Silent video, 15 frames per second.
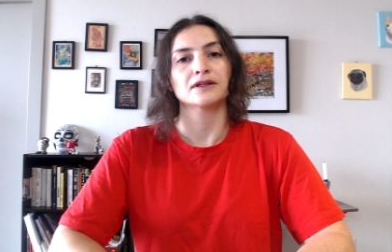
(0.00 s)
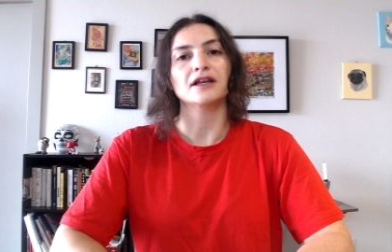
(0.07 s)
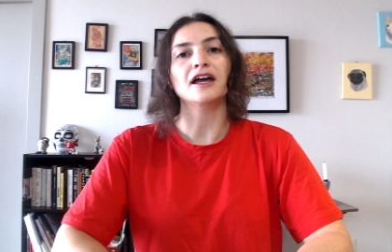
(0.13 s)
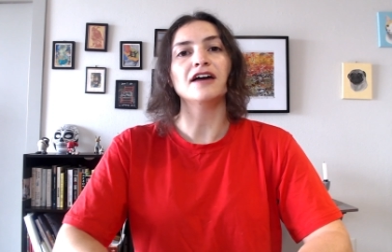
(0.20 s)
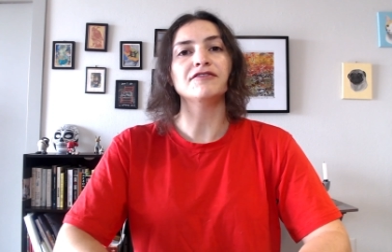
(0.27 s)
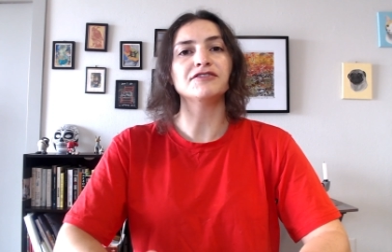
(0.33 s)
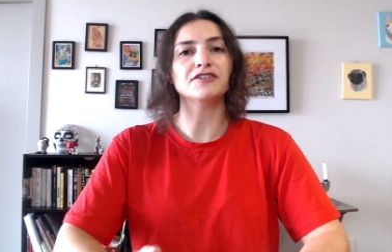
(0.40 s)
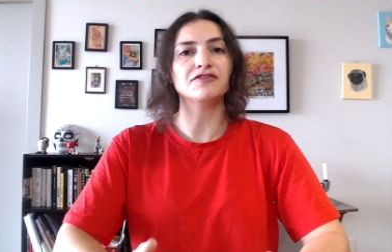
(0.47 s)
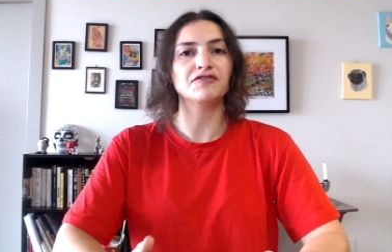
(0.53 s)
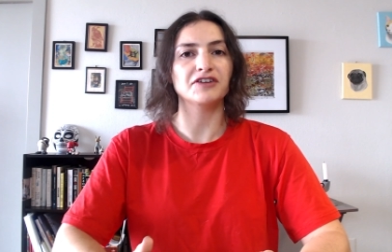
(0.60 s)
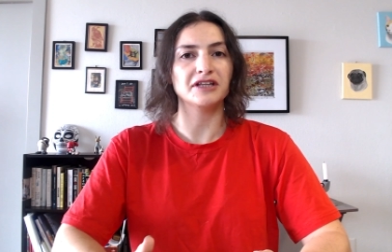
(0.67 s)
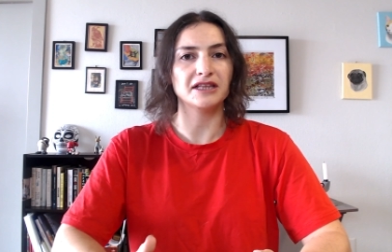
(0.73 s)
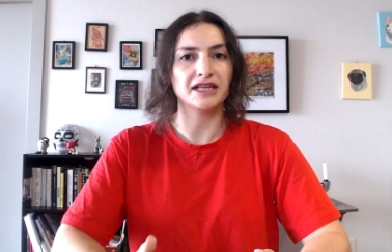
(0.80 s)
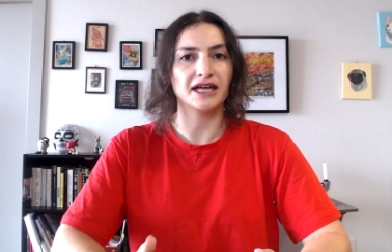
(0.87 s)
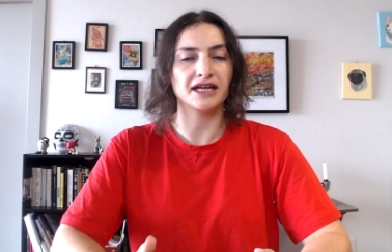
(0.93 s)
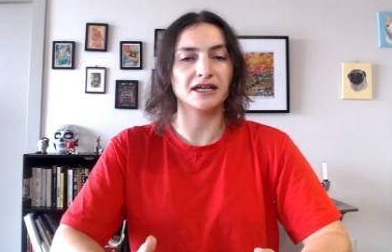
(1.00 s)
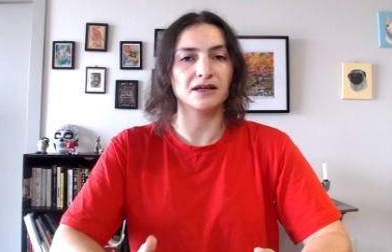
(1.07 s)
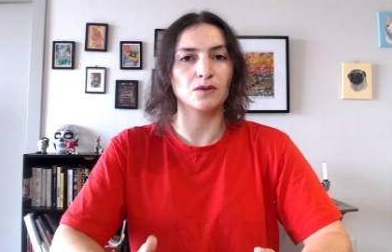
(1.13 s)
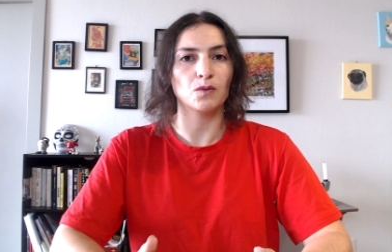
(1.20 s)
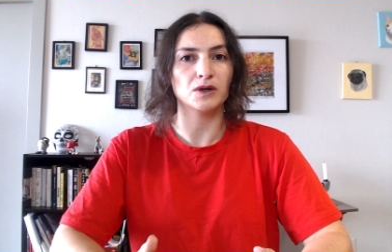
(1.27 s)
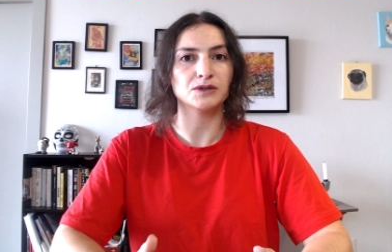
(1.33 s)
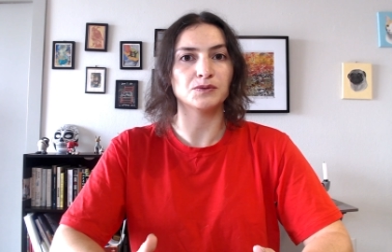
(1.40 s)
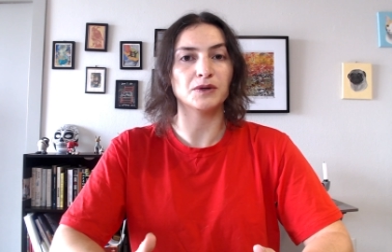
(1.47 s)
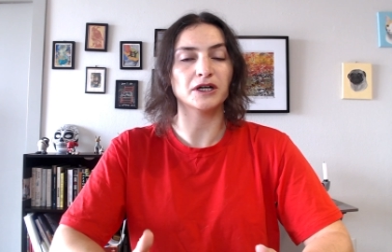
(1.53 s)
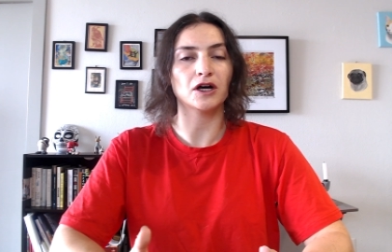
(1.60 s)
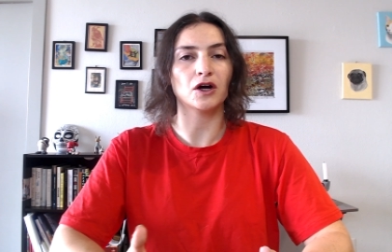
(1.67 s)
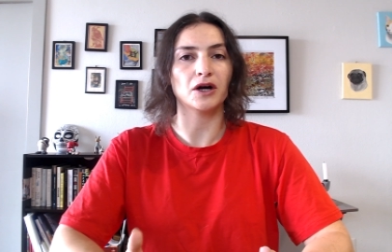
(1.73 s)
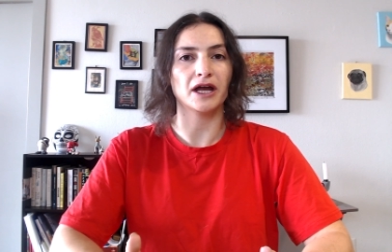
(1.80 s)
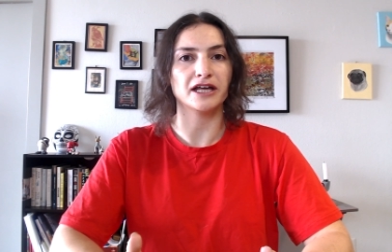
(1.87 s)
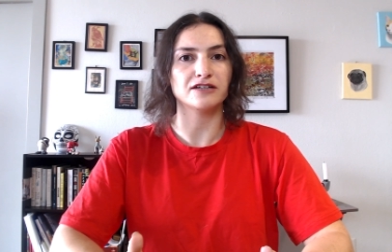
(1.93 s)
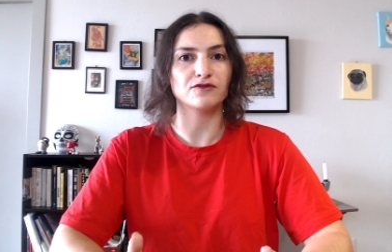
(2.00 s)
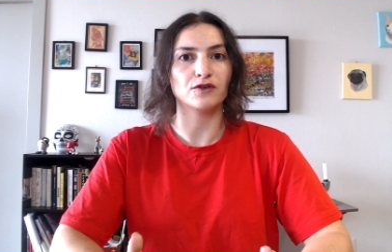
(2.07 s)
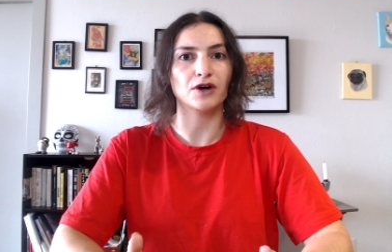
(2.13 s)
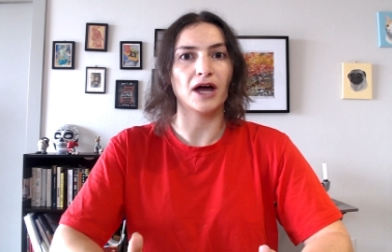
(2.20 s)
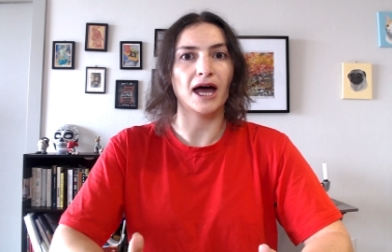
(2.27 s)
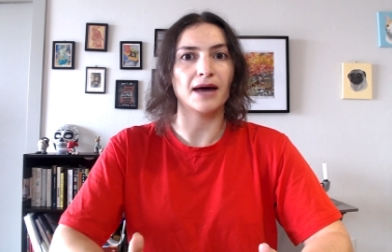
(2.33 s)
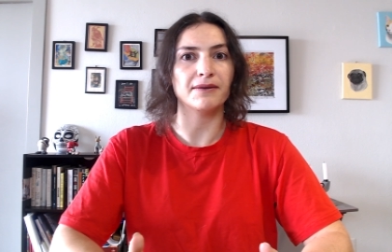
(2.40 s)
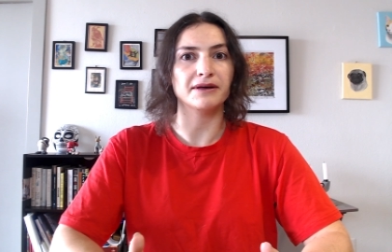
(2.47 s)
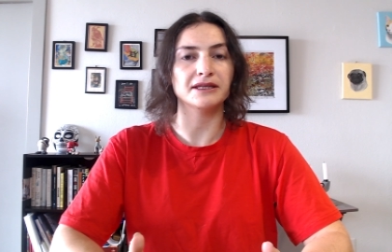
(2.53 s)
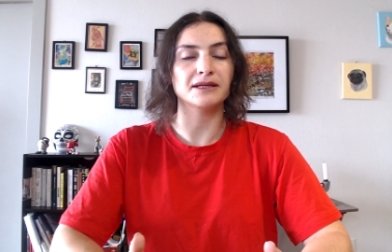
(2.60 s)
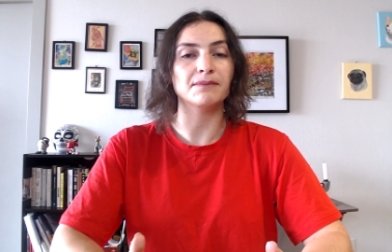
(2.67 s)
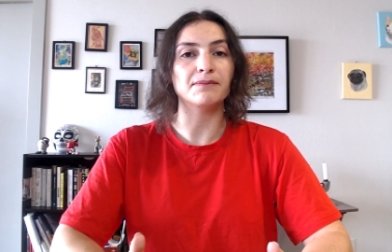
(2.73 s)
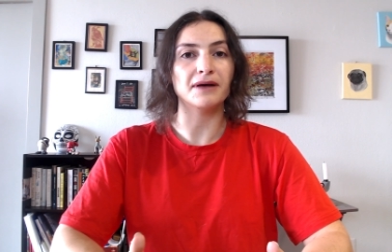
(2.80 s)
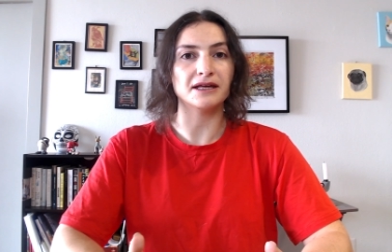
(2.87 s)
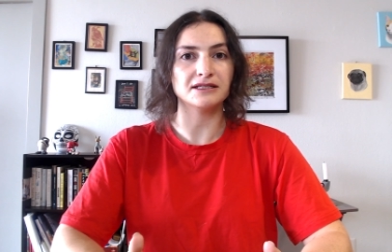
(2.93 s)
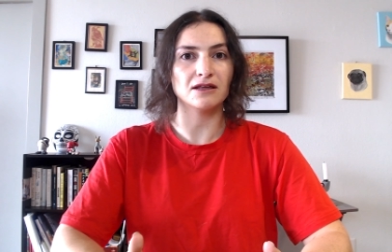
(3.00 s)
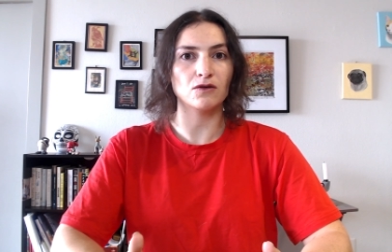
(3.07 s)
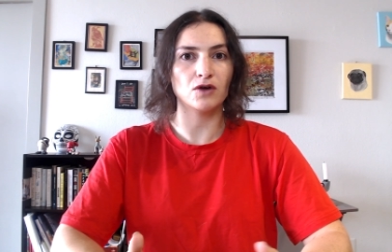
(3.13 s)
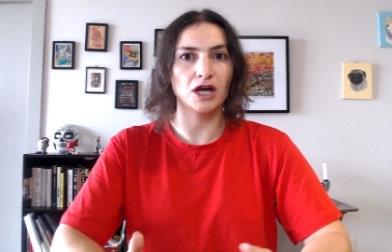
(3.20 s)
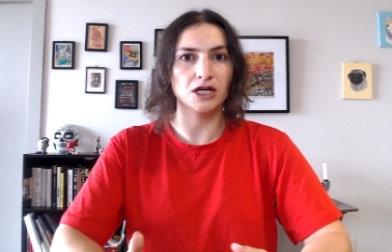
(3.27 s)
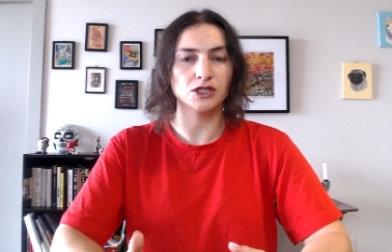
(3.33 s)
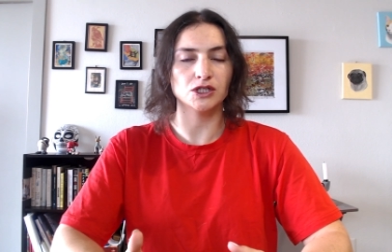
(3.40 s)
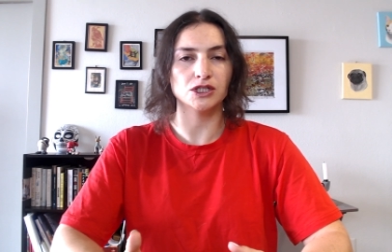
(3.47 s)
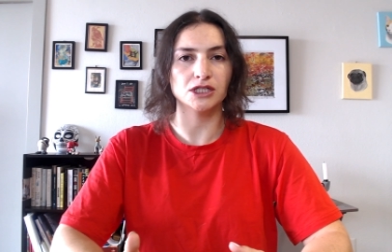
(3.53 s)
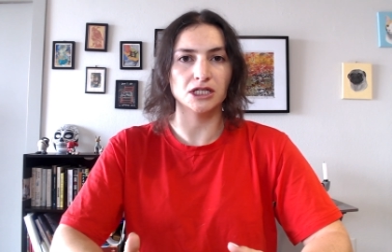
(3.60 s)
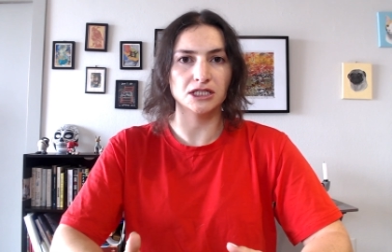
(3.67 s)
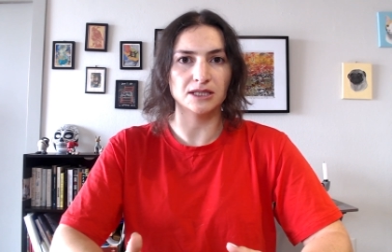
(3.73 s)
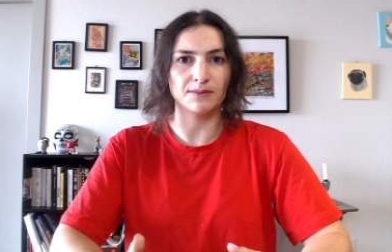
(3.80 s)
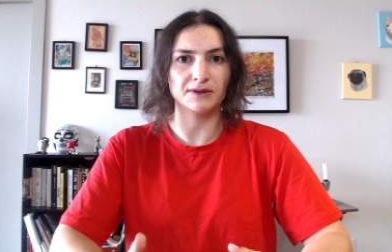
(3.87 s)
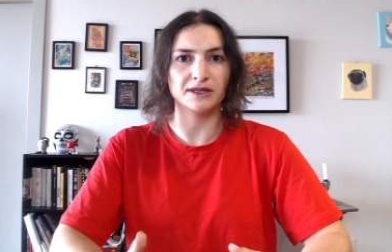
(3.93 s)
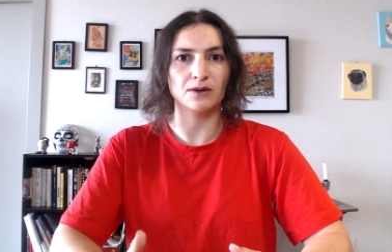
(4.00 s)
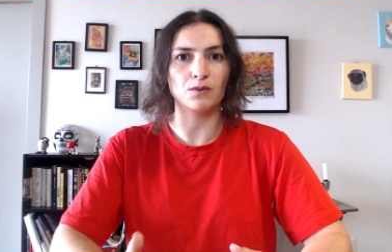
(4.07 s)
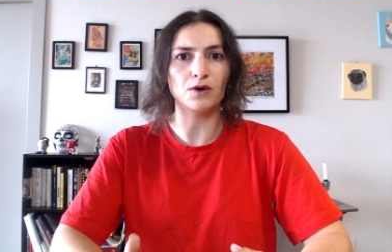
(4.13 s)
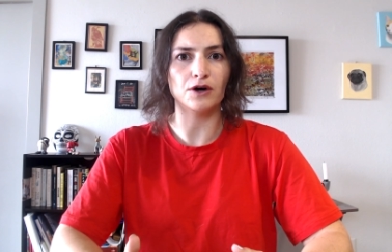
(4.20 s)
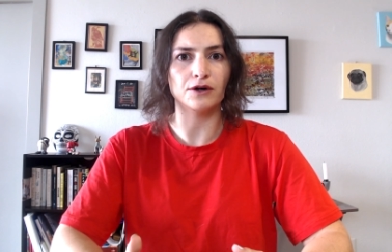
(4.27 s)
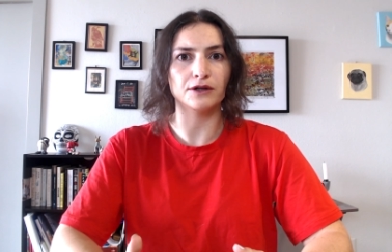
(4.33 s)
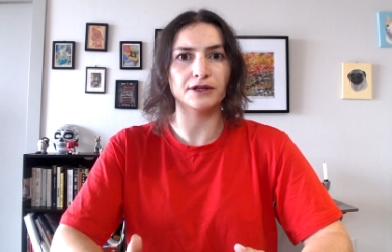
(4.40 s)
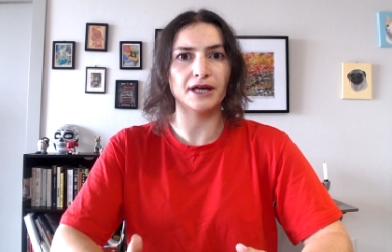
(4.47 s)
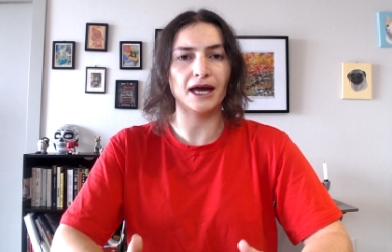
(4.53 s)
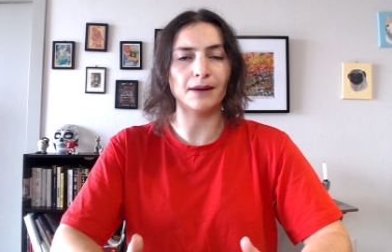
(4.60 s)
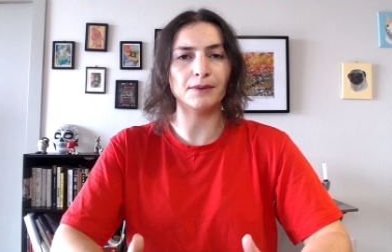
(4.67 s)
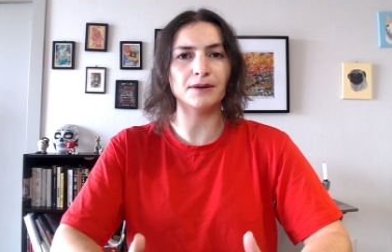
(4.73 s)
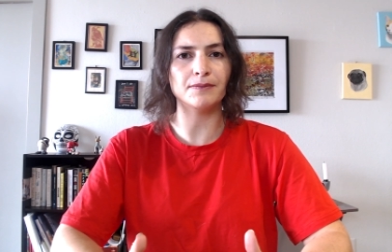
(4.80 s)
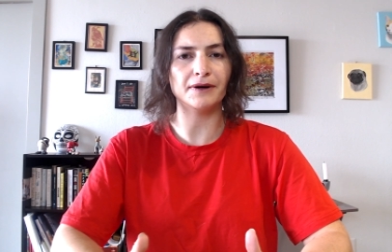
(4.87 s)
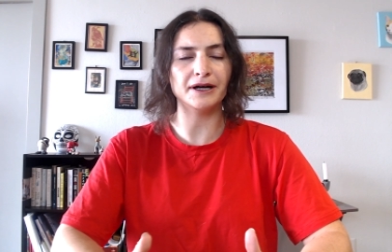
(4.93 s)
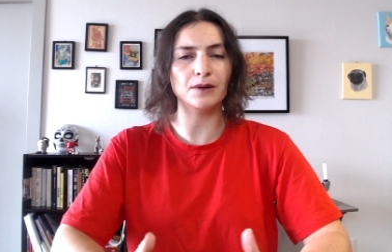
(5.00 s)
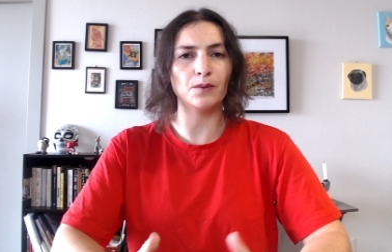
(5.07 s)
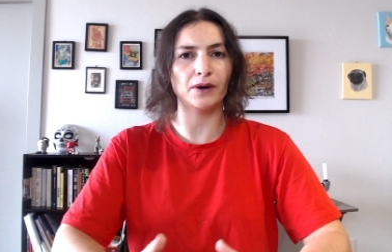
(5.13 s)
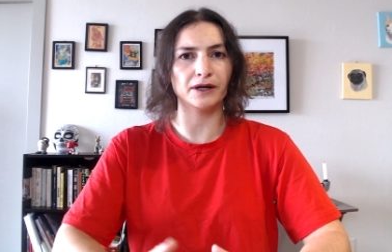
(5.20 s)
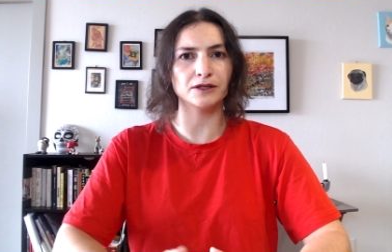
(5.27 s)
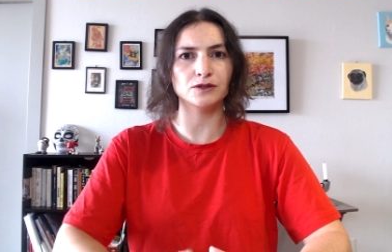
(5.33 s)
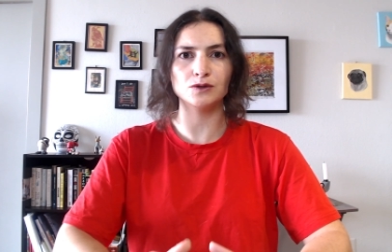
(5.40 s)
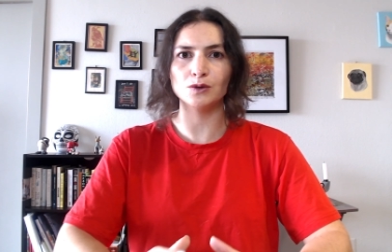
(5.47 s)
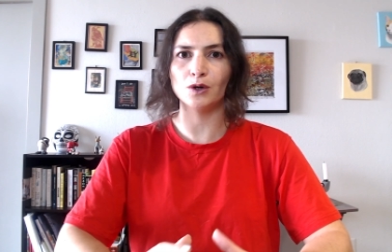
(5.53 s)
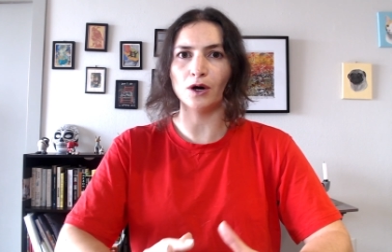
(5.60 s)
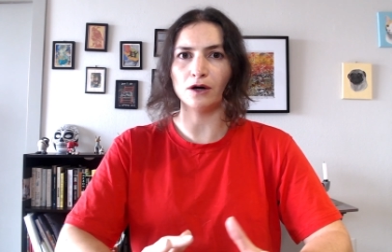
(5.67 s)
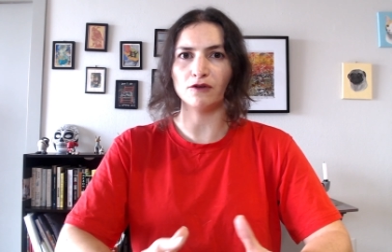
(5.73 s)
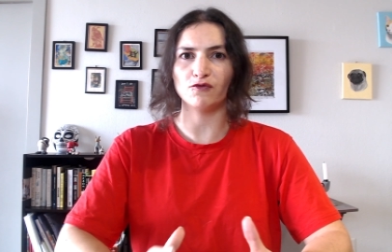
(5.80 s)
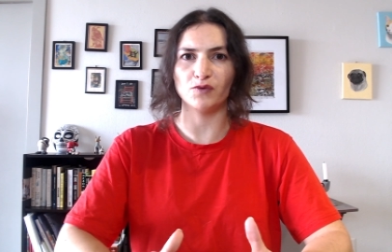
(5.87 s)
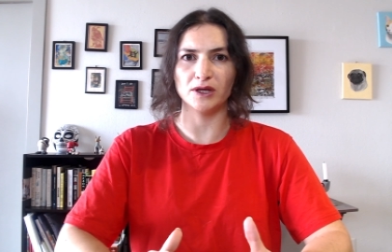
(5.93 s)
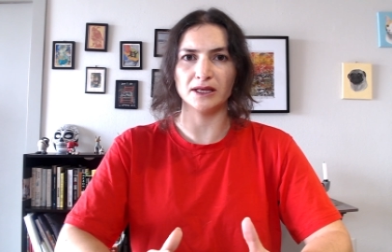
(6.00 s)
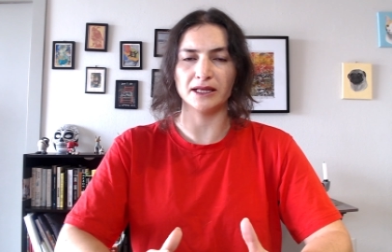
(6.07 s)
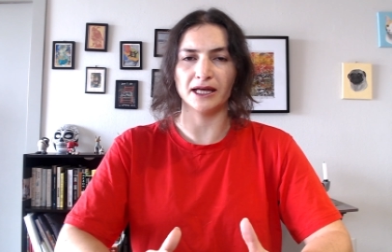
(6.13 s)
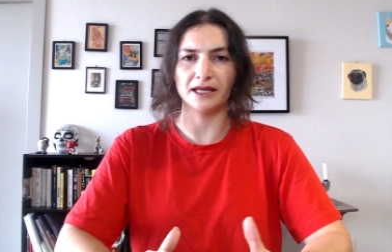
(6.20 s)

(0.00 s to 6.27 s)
After Finland was recognized for having the best education system in the world, everybody wanted to go to Finland